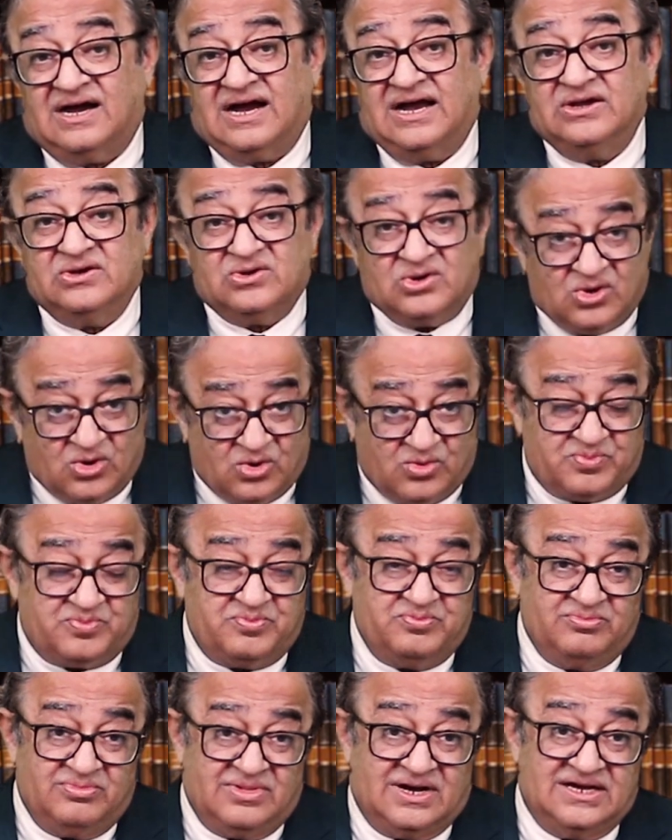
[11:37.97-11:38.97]
I
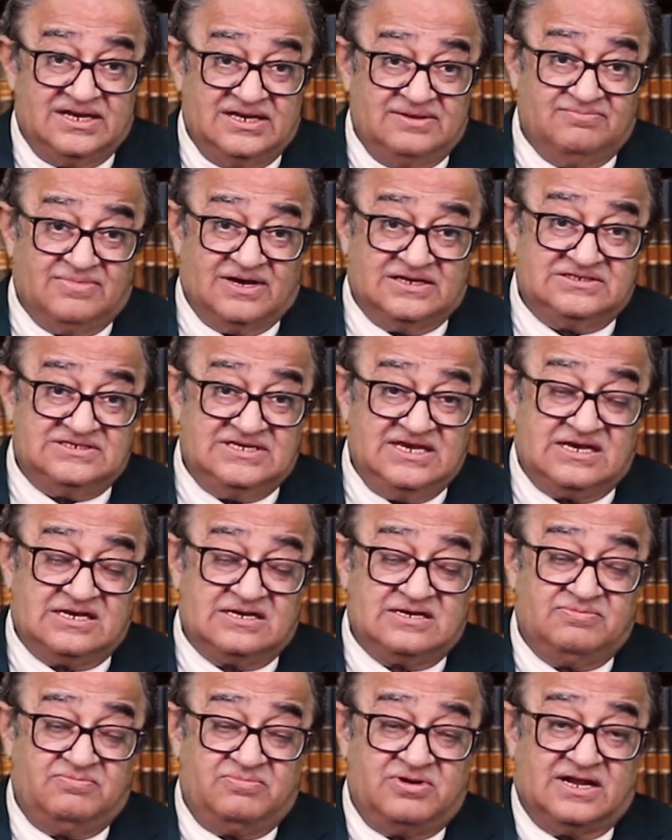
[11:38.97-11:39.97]
hope my, my
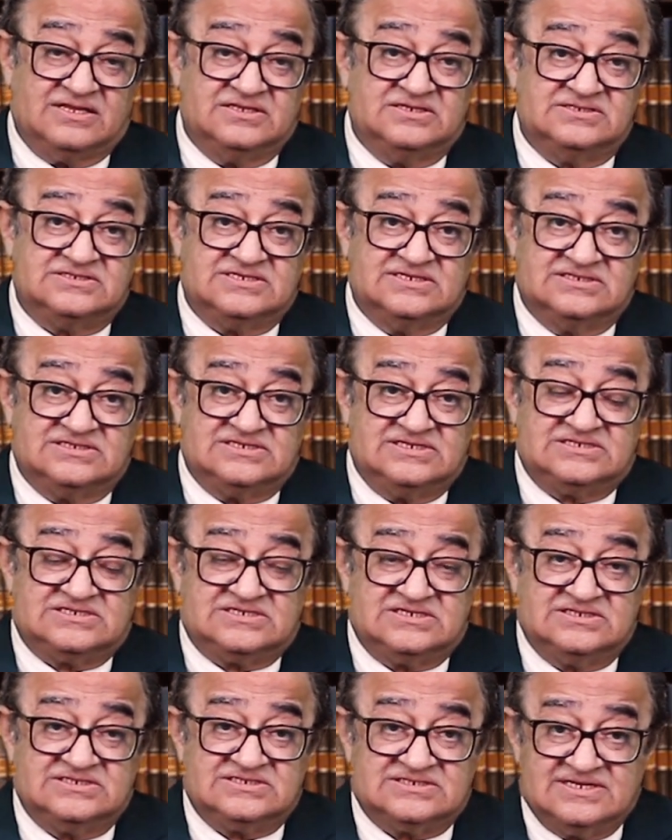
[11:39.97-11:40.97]
Sikh brothers and
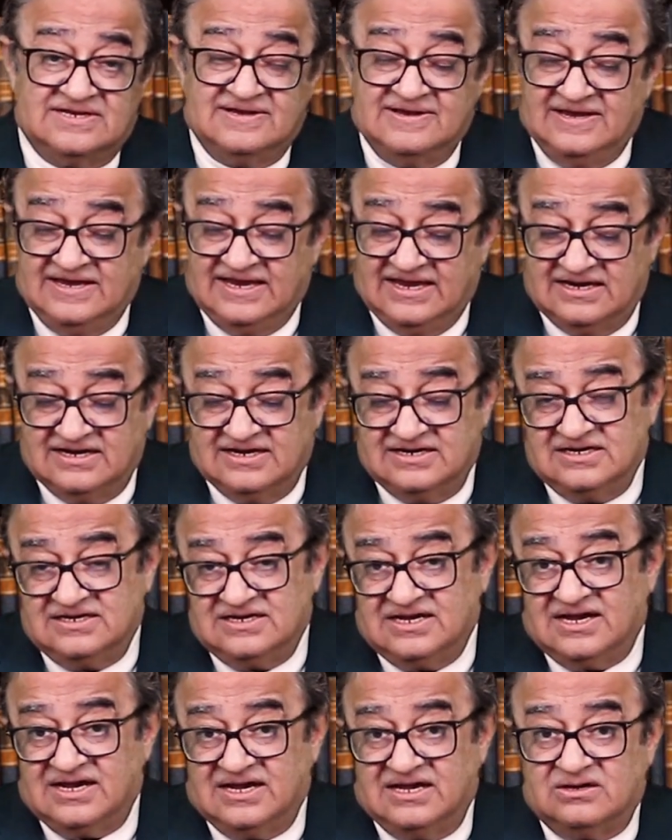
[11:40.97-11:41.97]
sisters in
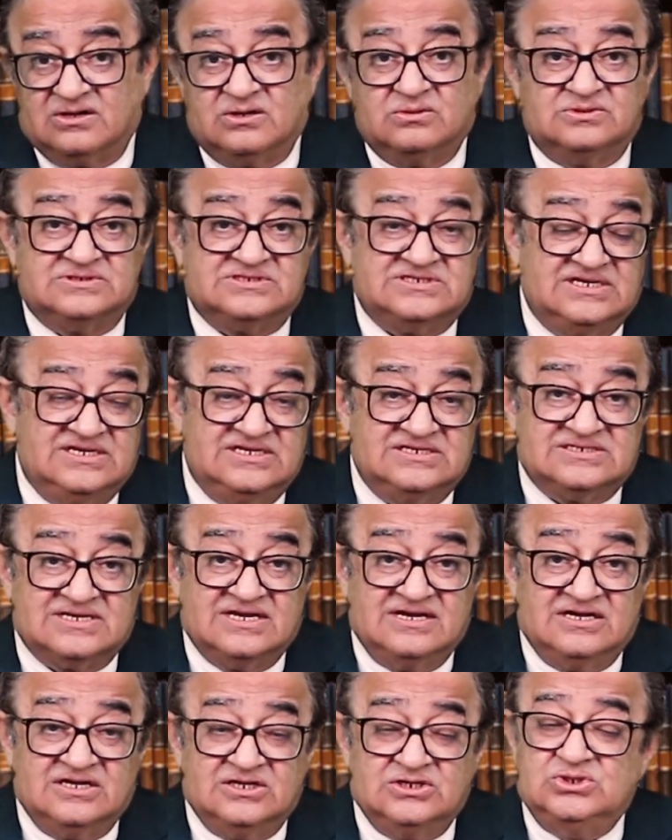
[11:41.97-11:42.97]
India and overseas
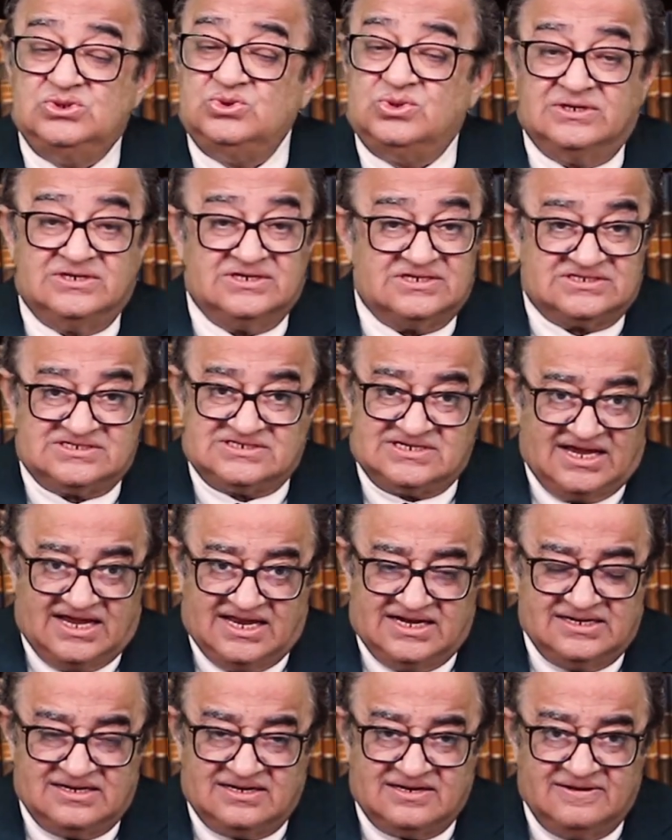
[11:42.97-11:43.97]
do
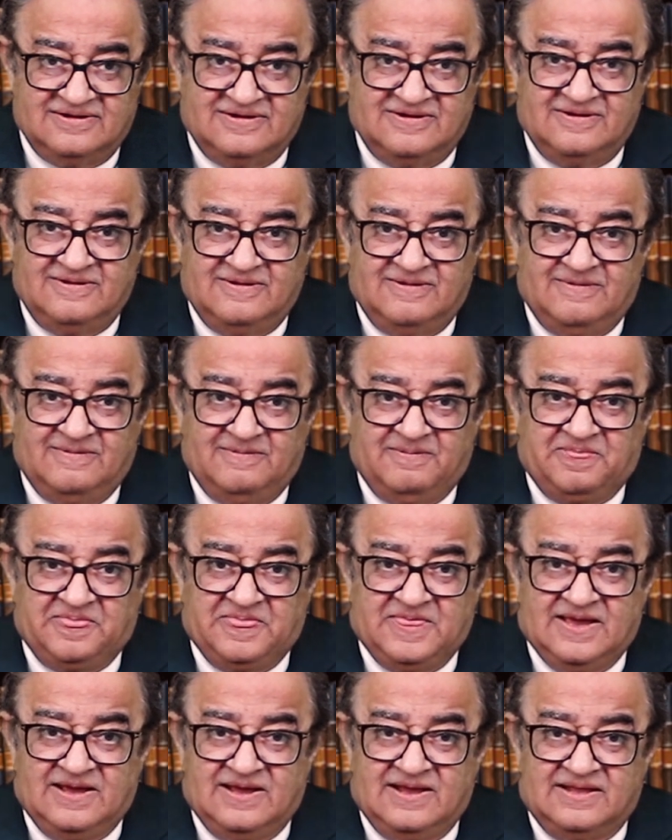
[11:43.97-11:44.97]
understand
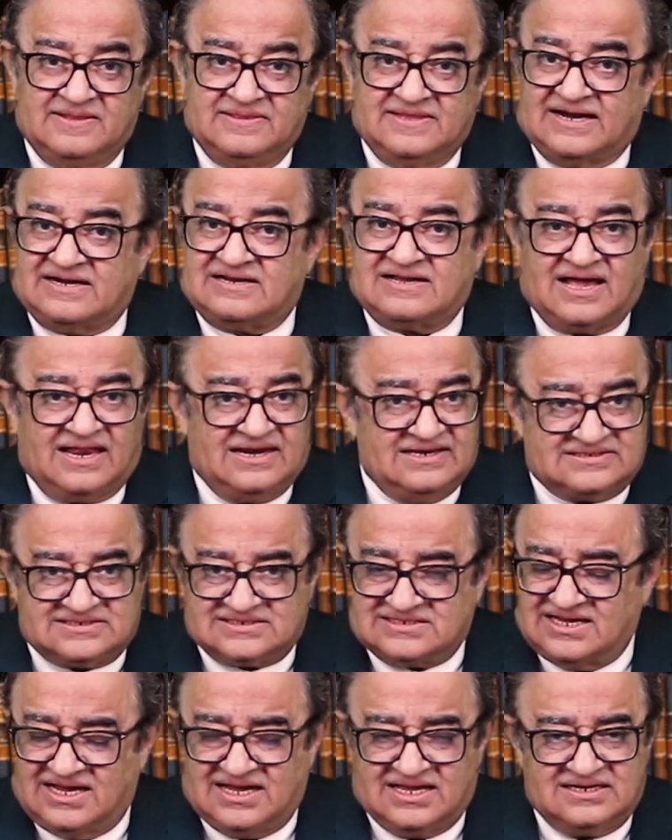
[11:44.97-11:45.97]
that
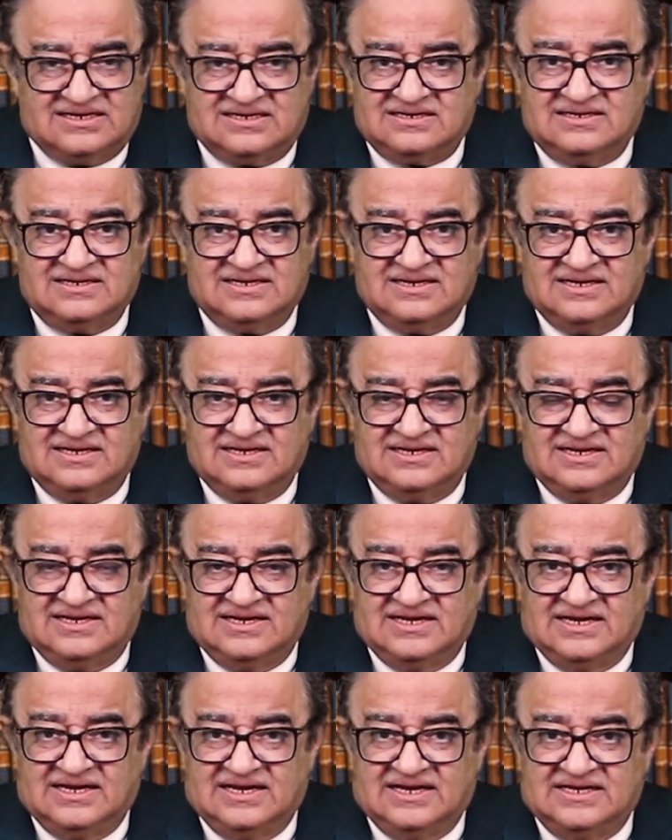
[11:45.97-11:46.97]
Khalistan
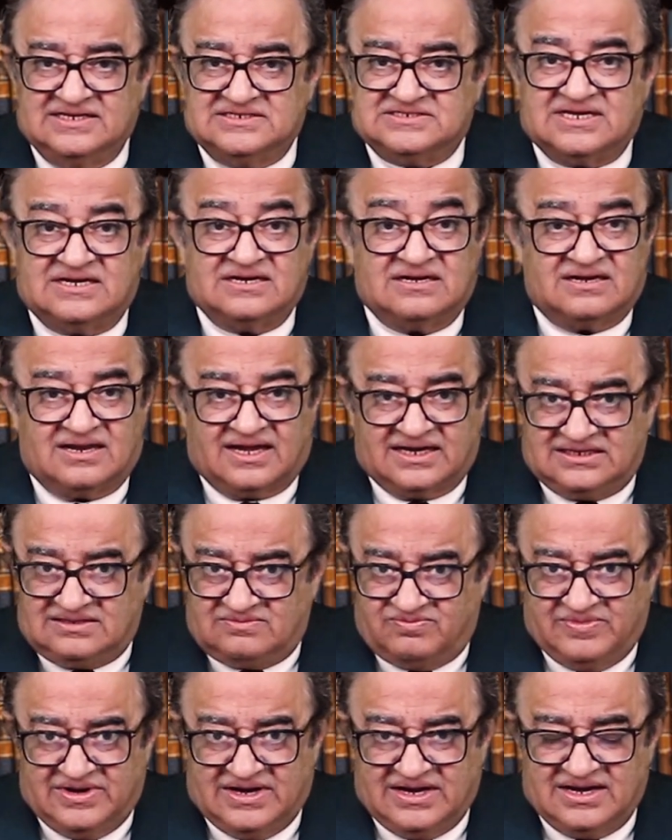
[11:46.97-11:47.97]
is a
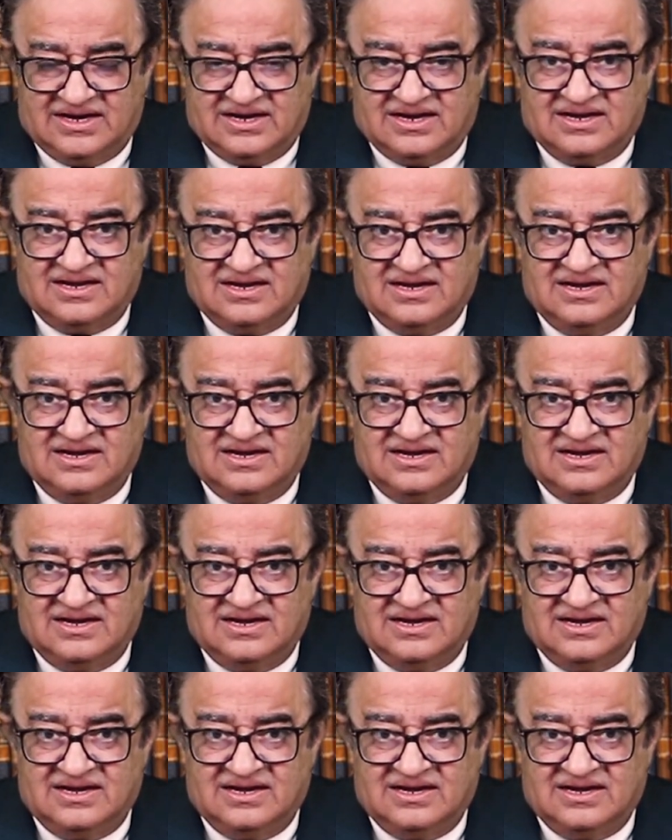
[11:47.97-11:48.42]
nightmare